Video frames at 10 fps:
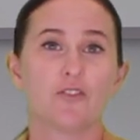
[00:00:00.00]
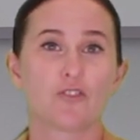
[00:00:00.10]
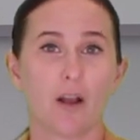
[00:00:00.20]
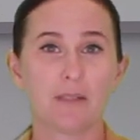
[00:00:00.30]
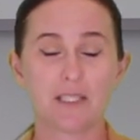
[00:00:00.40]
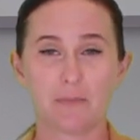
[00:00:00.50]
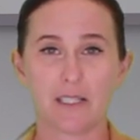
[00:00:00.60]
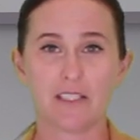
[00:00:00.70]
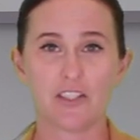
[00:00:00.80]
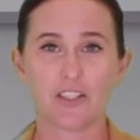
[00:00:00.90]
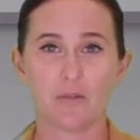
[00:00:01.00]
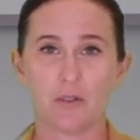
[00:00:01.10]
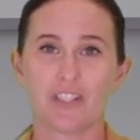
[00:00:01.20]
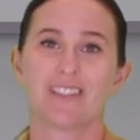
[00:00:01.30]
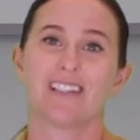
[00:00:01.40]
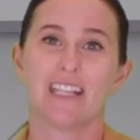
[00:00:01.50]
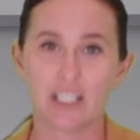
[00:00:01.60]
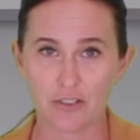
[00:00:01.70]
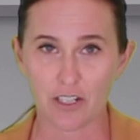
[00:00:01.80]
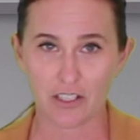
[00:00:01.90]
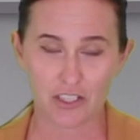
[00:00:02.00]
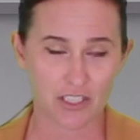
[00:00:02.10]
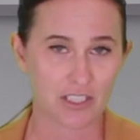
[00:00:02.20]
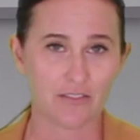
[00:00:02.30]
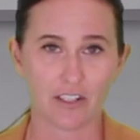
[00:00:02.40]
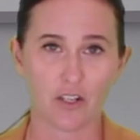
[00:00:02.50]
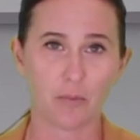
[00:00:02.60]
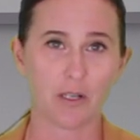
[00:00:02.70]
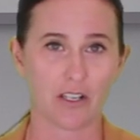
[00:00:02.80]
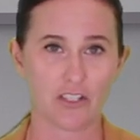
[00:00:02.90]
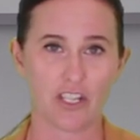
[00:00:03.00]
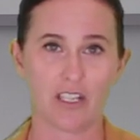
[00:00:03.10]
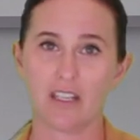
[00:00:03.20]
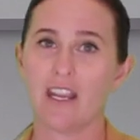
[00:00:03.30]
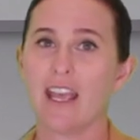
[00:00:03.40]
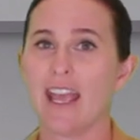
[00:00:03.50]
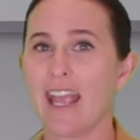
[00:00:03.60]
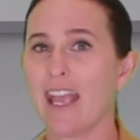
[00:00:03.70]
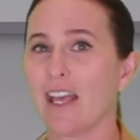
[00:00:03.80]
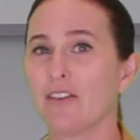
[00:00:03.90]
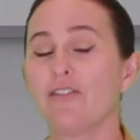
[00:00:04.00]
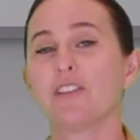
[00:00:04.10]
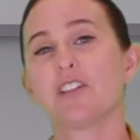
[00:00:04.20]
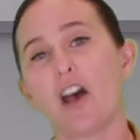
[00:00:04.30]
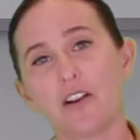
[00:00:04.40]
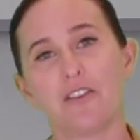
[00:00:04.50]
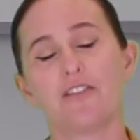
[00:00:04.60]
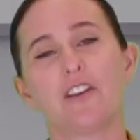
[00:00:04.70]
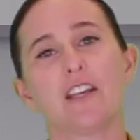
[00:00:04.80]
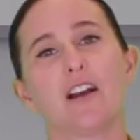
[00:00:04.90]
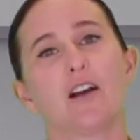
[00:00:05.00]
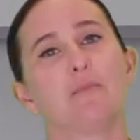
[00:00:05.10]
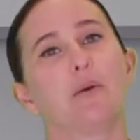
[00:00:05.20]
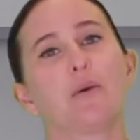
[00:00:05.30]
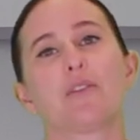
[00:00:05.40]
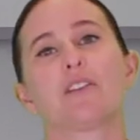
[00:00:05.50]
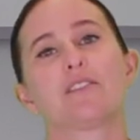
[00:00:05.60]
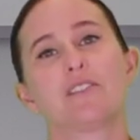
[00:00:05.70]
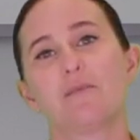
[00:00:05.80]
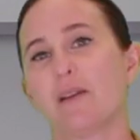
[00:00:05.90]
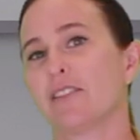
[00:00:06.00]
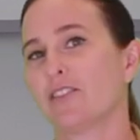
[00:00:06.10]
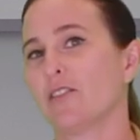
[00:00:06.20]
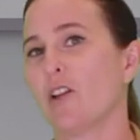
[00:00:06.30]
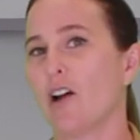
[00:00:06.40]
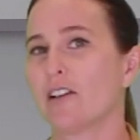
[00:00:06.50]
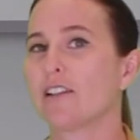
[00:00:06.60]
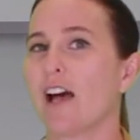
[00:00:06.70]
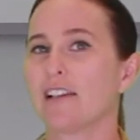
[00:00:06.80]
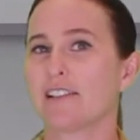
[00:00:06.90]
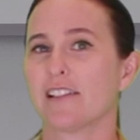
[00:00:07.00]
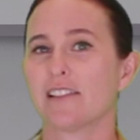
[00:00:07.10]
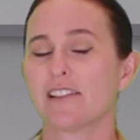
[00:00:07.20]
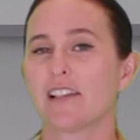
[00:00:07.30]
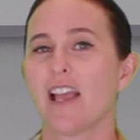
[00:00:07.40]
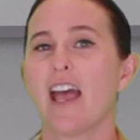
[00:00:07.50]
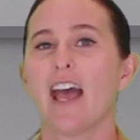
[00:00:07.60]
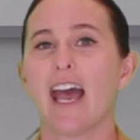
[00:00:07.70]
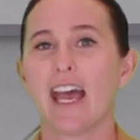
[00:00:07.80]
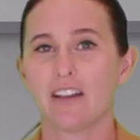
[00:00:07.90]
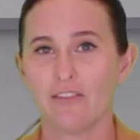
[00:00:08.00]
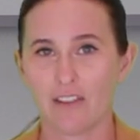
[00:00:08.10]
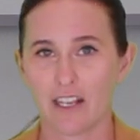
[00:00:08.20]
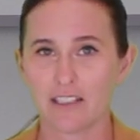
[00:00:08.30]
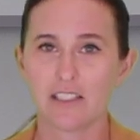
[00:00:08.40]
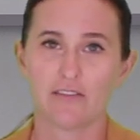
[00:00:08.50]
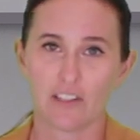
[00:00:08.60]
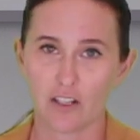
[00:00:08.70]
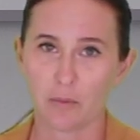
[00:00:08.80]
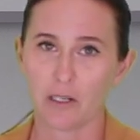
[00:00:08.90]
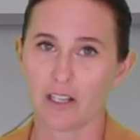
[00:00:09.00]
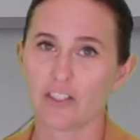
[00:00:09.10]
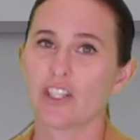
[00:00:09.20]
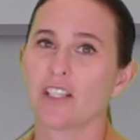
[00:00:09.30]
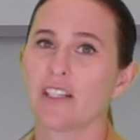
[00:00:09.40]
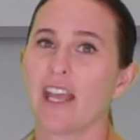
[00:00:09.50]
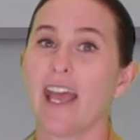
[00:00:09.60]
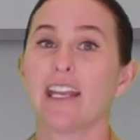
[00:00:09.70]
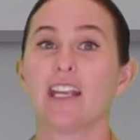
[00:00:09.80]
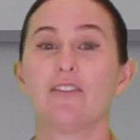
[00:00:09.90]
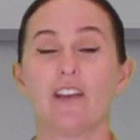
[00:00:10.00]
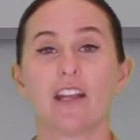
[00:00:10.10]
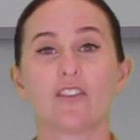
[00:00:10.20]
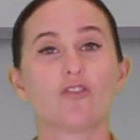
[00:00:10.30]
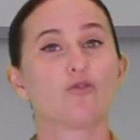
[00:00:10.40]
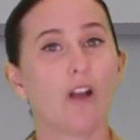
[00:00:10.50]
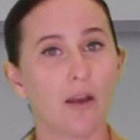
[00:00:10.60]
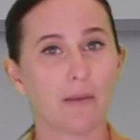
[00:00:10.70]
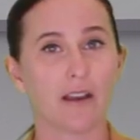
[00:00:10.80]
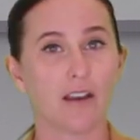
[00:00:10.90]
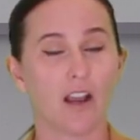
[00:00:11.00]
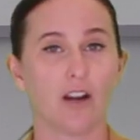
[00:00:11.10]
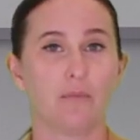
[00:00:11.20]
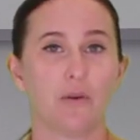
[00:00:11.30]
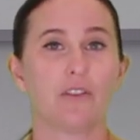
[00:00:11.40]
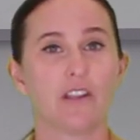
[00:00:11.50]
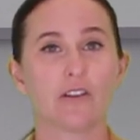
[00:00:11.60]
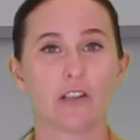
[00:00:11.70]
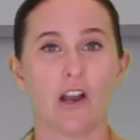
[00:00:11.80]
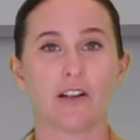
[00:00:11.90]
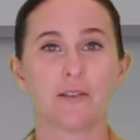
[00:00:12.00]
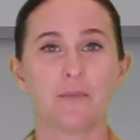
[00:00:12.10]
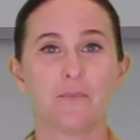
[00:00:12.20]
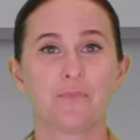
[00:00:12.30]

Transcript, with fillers: Drama speech, which is an introduction to video production, and photography are both semester-long classes. Advanced video production and advanced drama are both year-long.